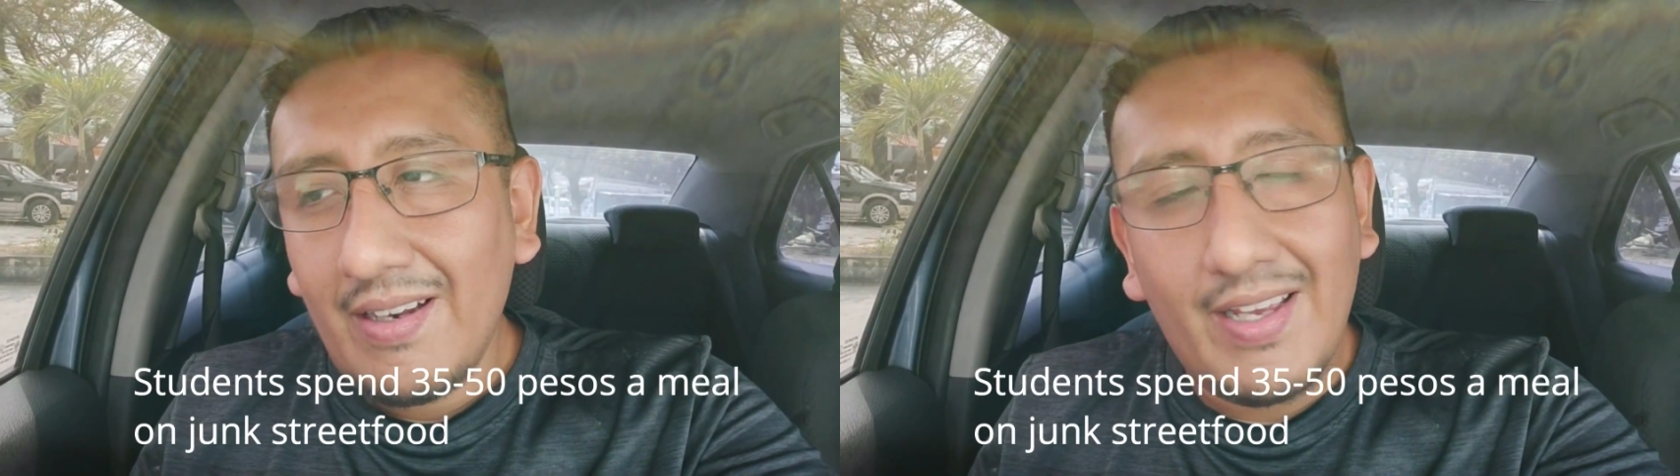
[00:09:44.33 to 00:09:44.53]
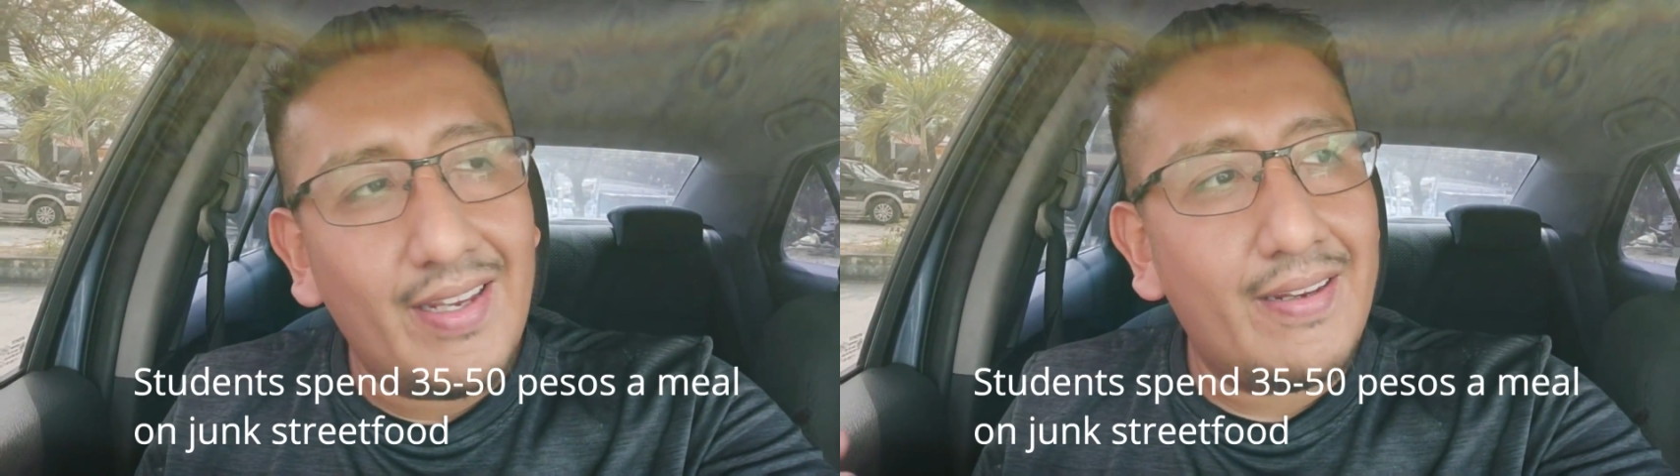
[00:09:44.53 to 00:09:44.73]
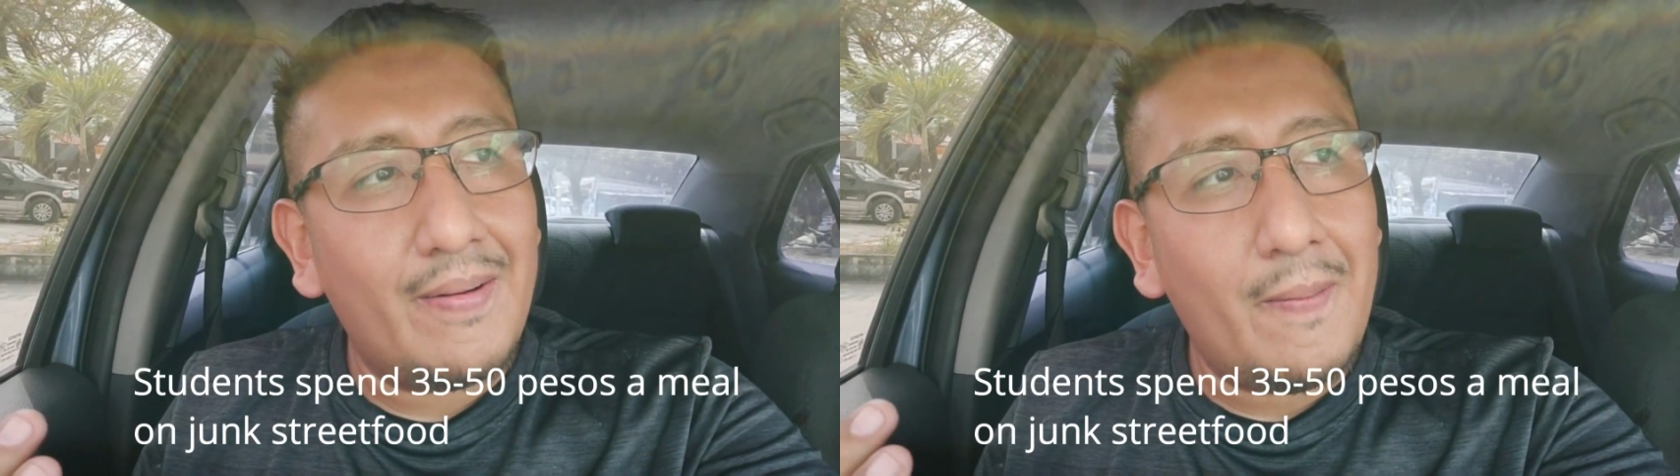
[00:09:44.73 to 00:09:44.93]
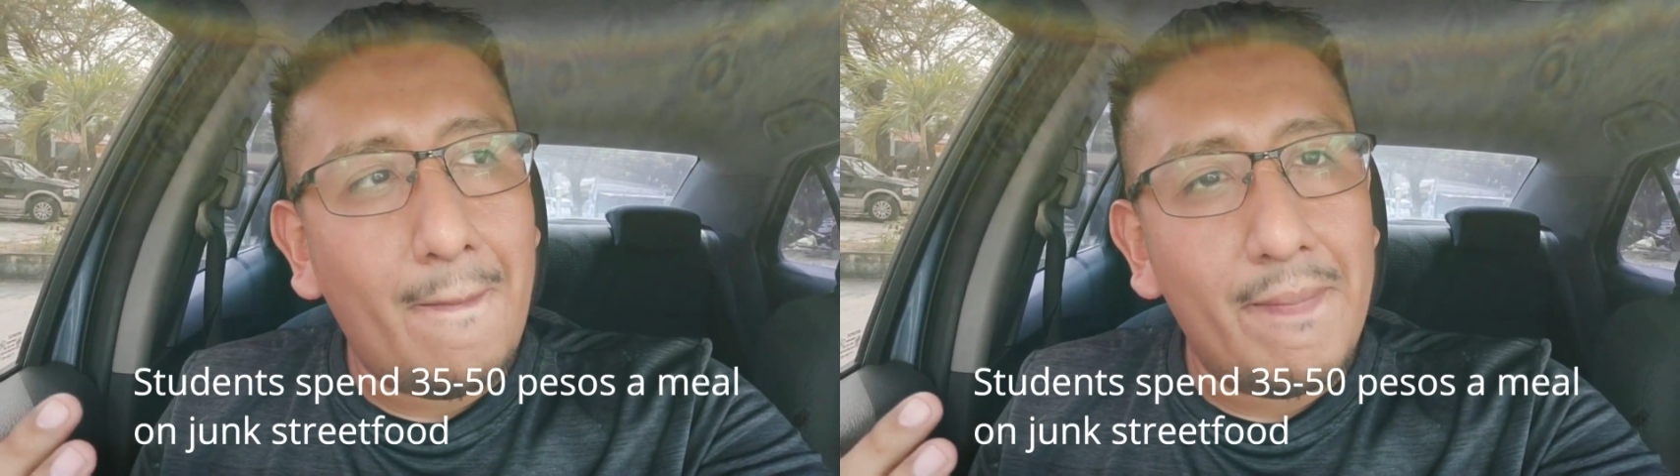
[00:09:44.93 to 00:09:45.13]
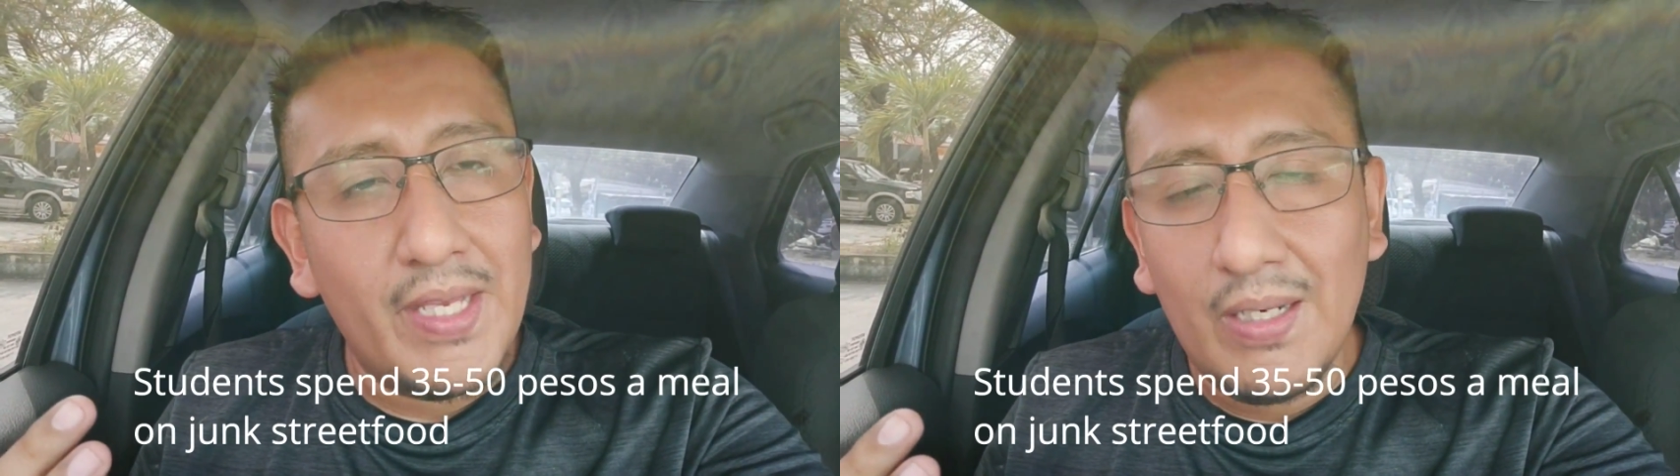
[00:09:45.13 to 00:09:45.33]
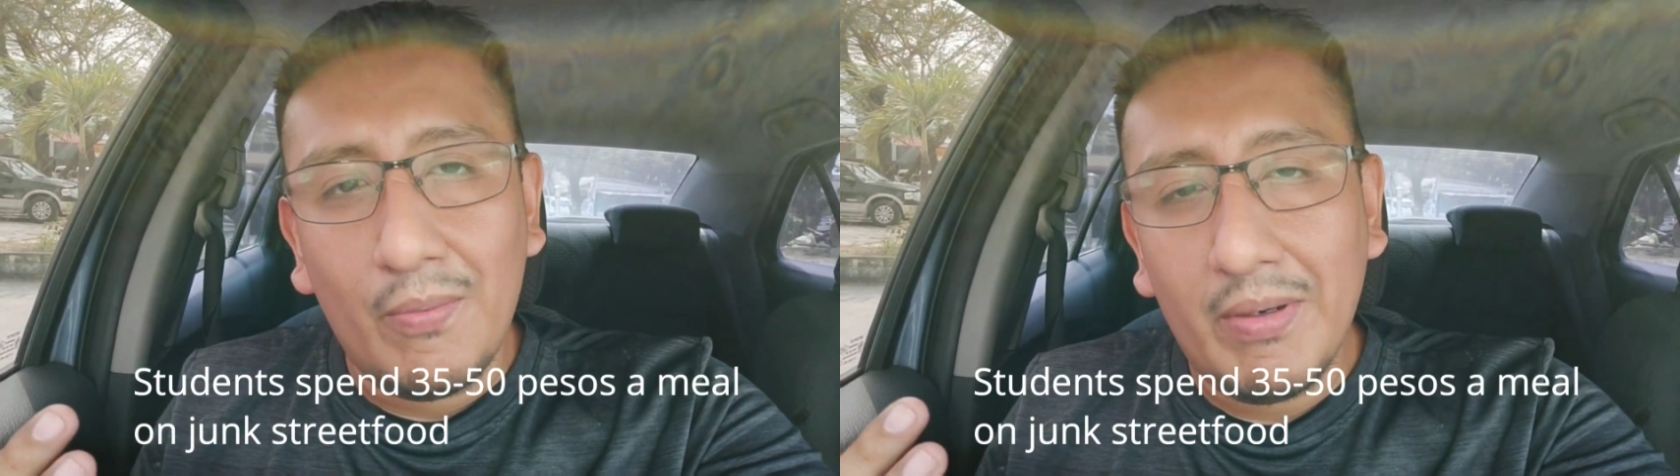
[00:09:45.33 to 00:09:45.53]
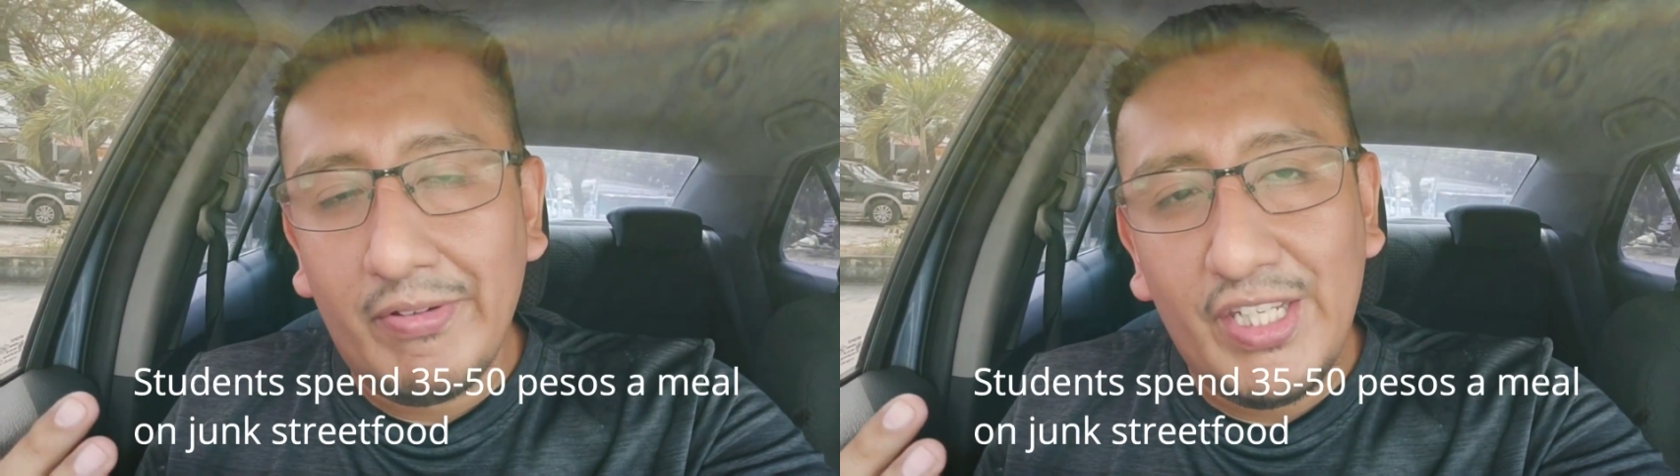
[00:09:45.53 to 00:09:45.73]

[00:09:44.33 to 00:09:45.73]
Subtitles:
Like, when we